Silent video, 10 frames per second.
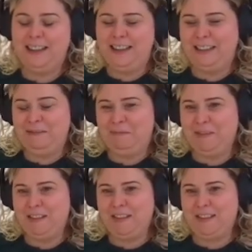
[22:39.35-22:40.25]

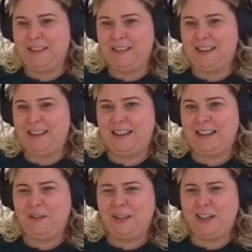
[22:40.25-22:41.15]
And I
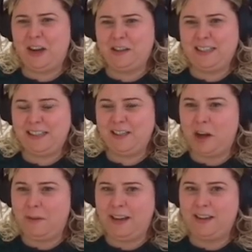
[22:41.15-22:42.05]
think, was it Colin's
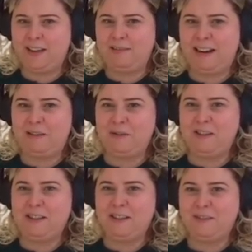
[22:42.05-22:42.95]
comment around,